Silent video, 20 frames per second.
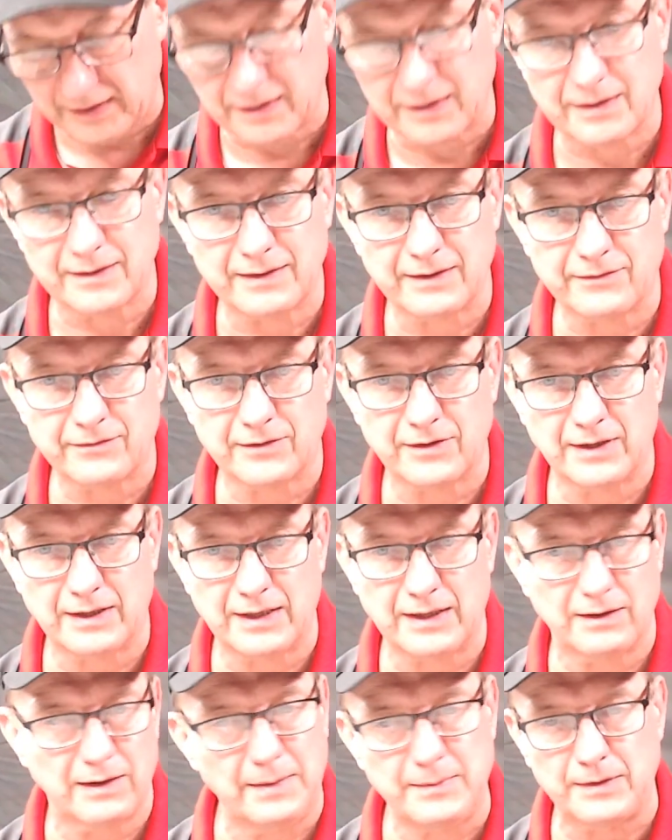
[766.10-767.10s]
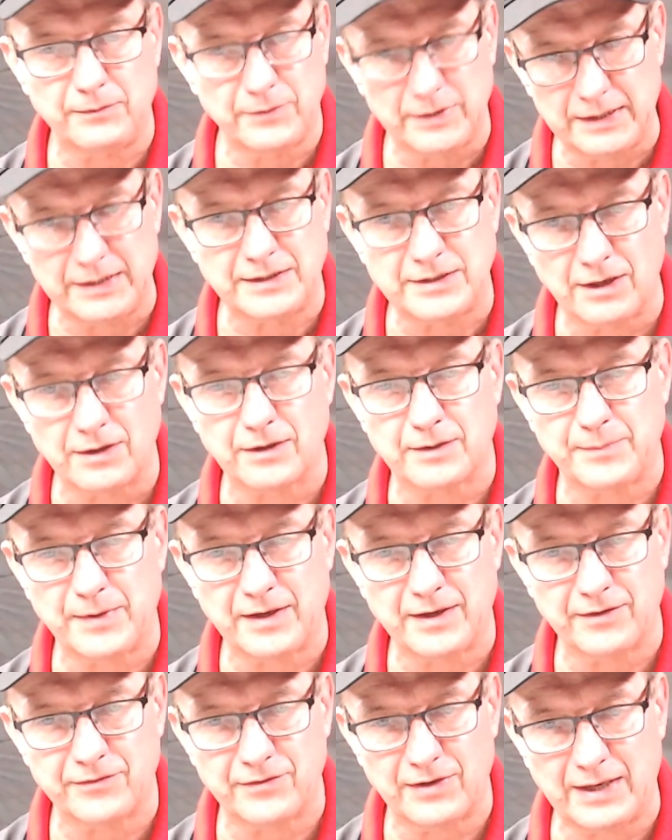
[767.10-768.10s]
That's going to get, really dark
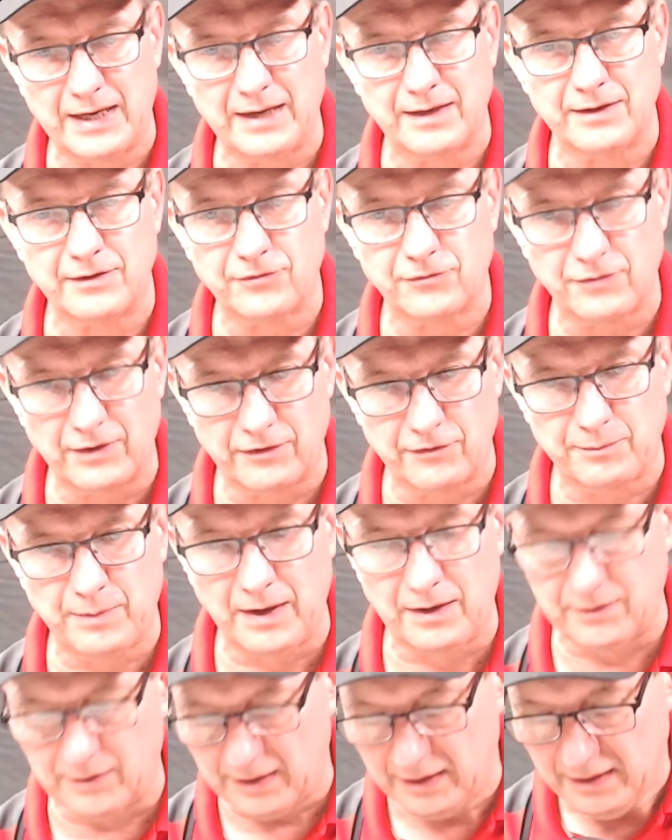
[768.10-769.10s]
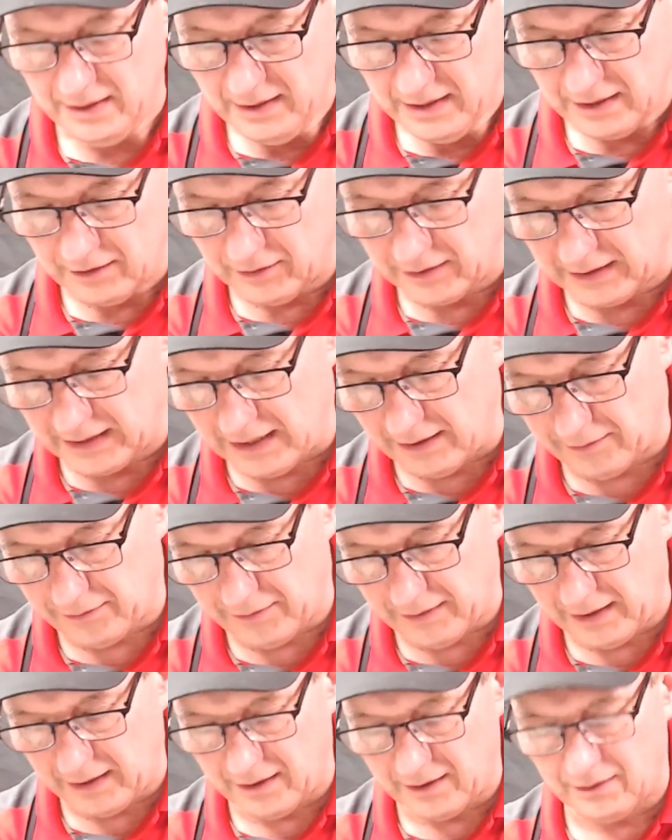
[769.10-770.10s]
because, again, it's transparent. And look at how
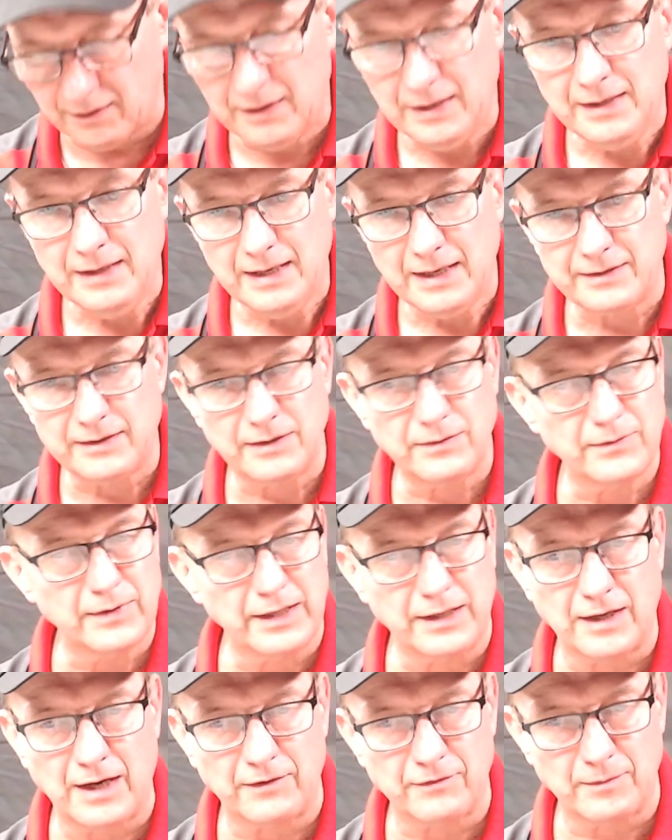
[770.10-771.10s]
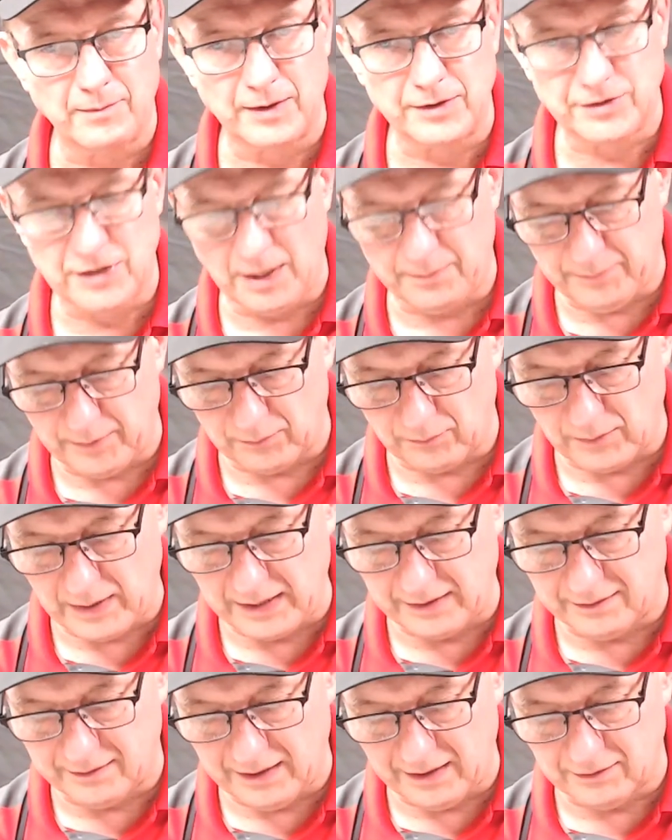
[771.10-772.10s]
there, it didn't really cover much up, but right
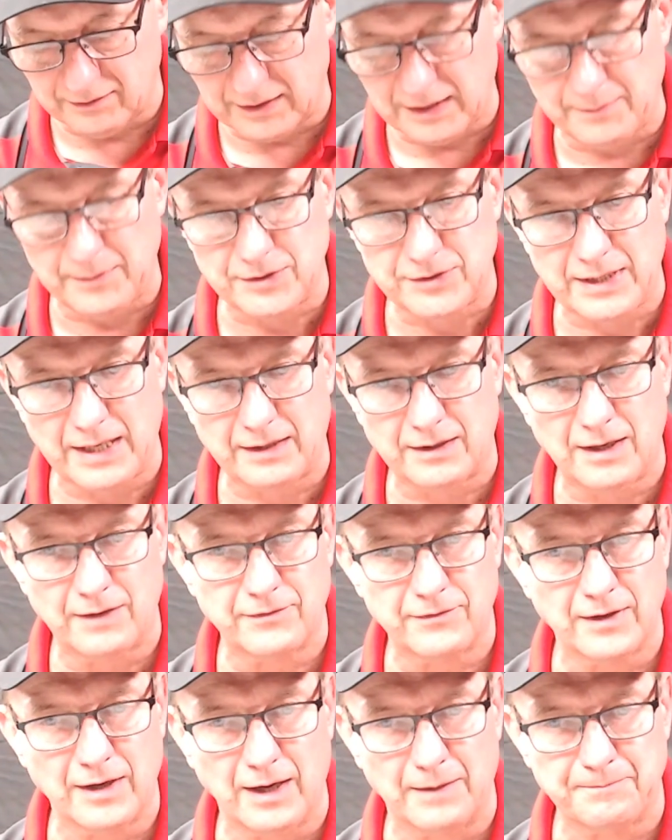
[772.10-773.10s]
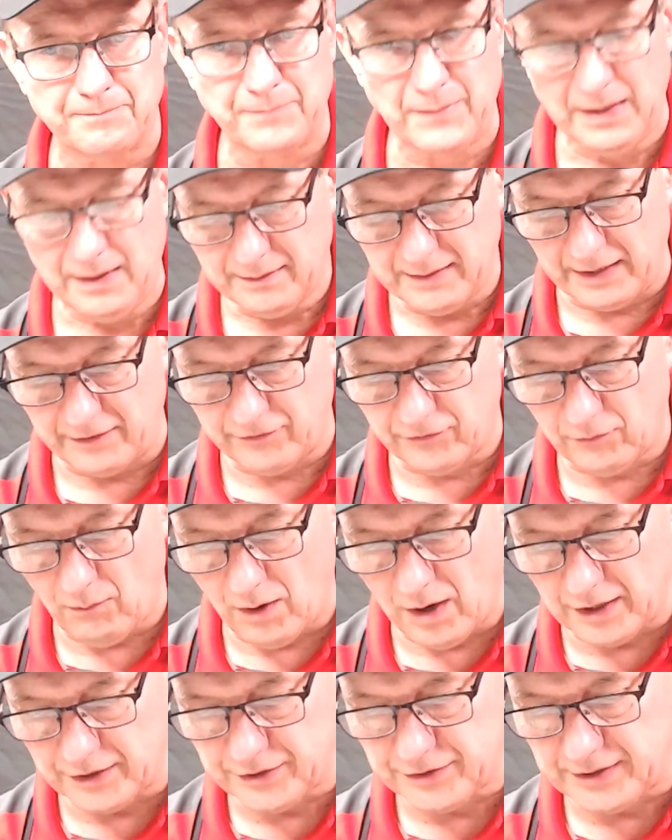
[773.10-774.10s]
there, look how much that covered up. That's
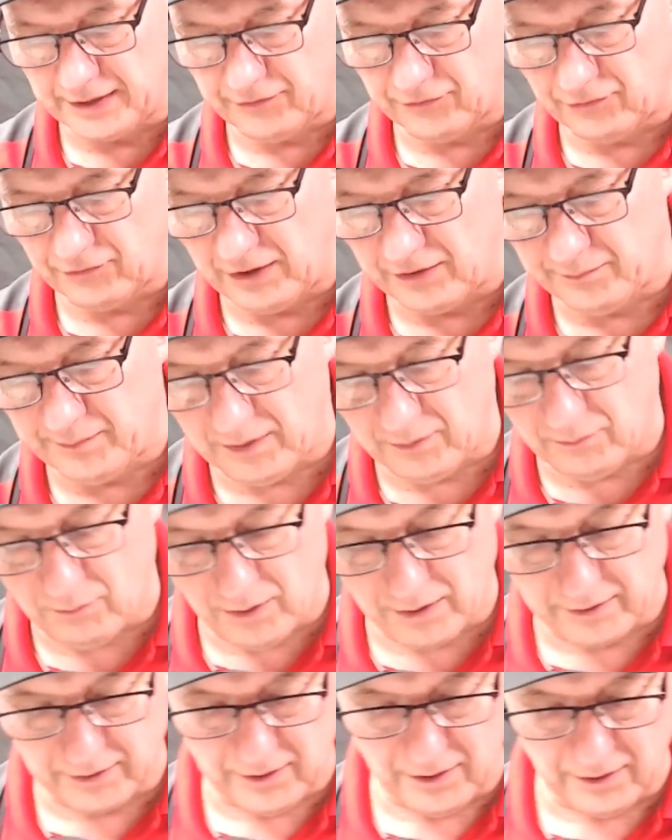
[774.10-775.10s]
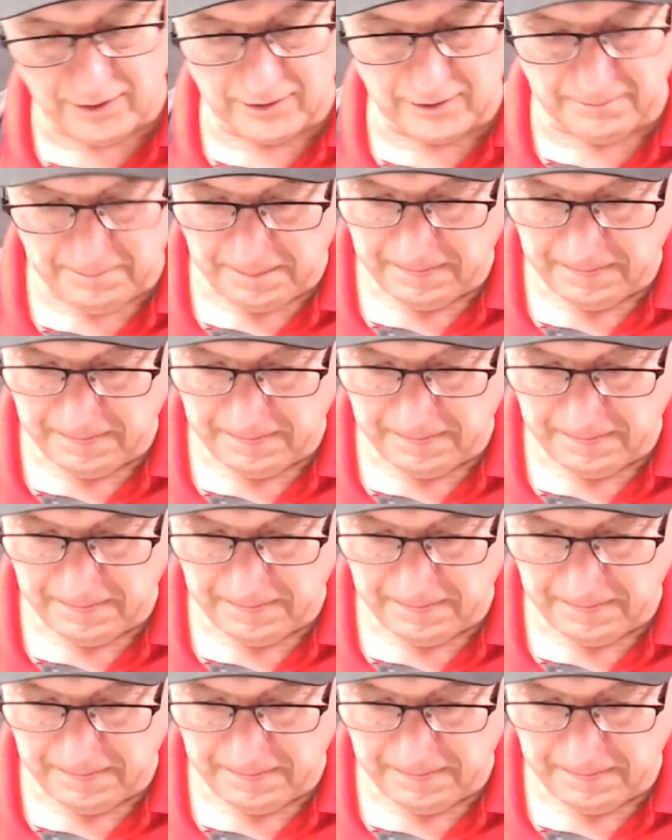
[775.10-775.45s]
gouache, that's transparent watercolor.